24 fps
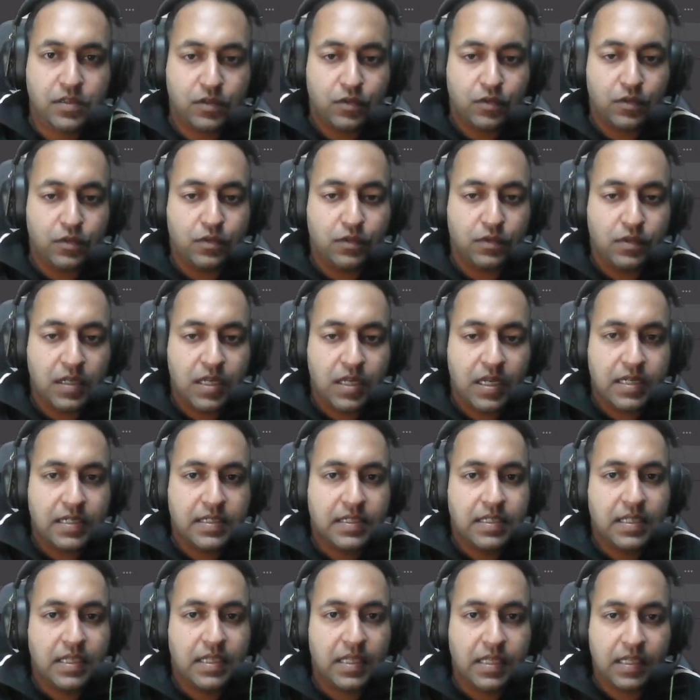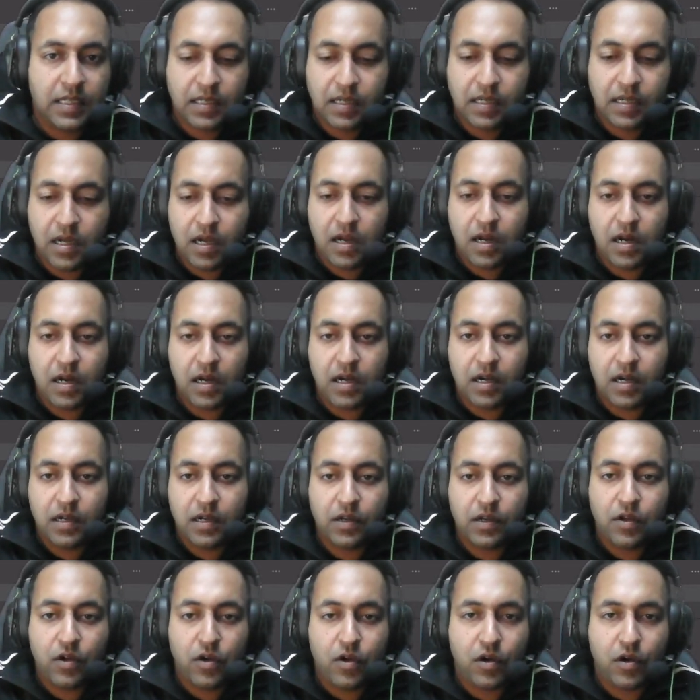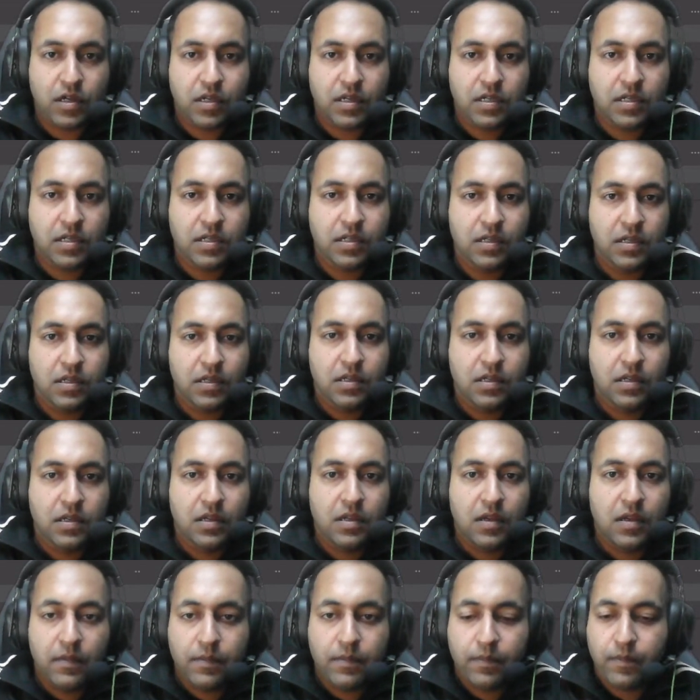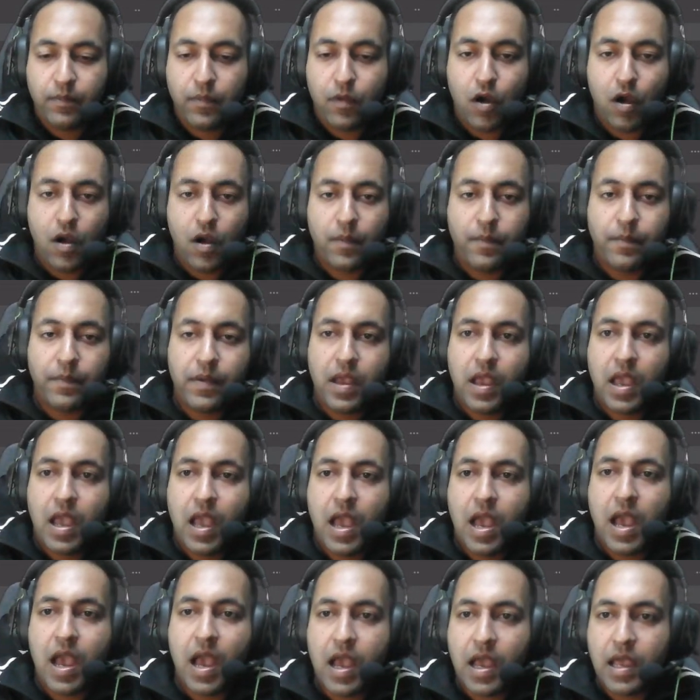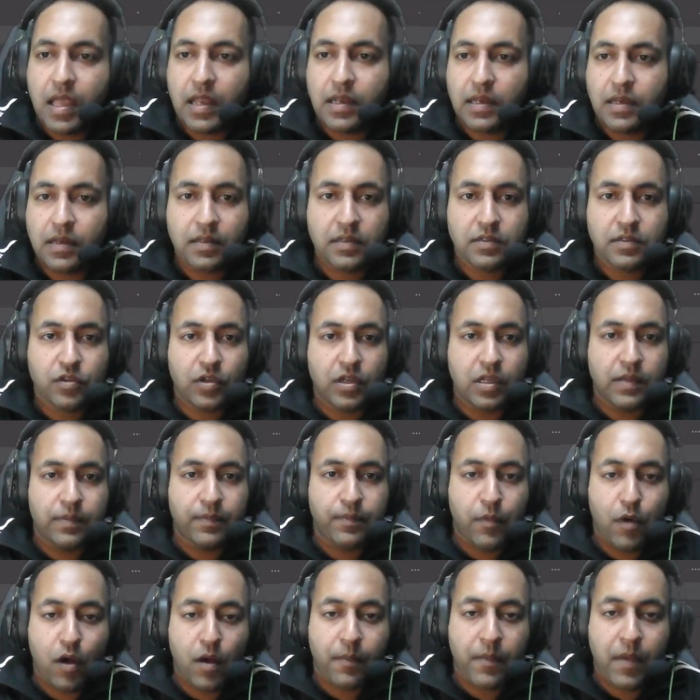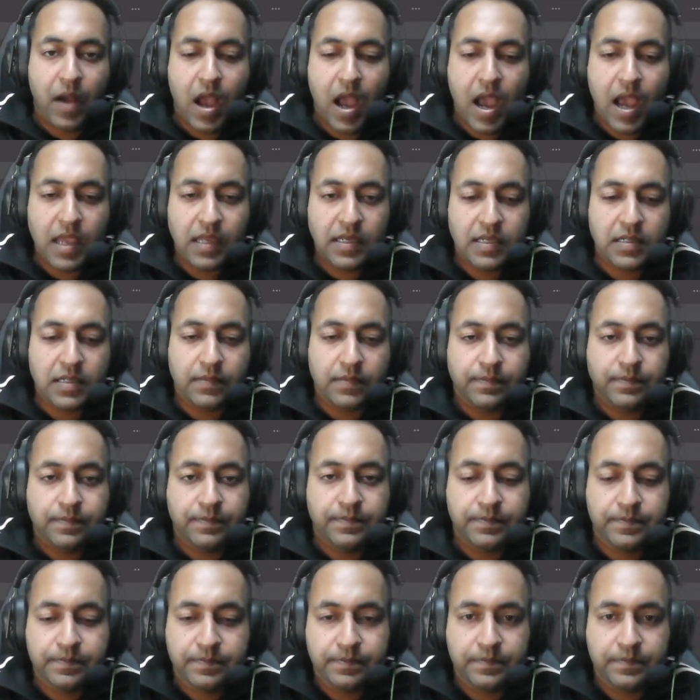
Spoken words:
so let's see car dot pop and sorry pop item.